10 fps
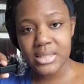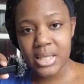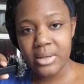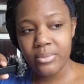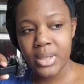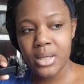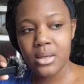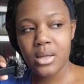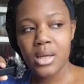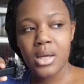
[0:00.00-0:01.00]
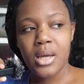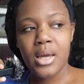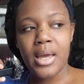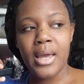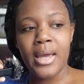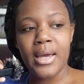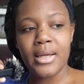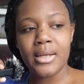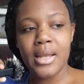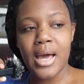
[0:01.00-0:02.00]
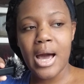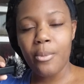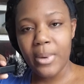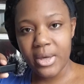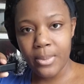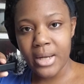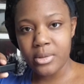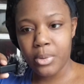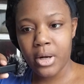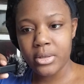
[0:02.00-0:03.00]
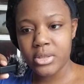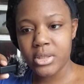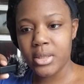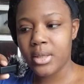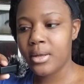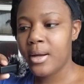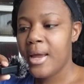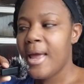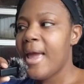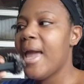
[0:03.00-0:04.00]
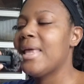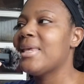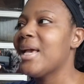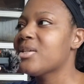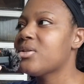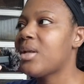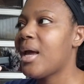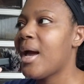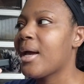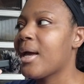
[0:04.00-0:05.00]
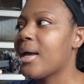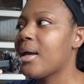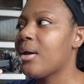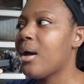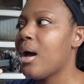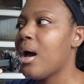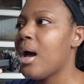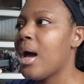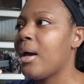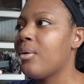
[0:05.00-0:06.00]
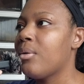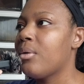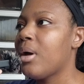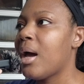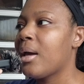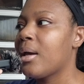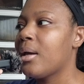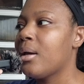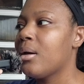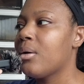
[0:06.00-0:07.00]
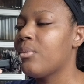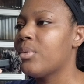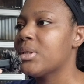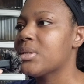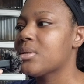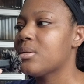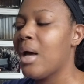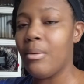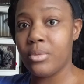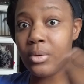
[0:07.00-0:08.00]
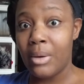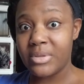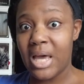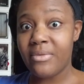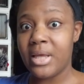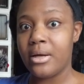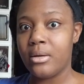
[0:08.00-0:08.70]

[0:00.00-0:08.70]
late week and I'll make my departure. And yesterday I was having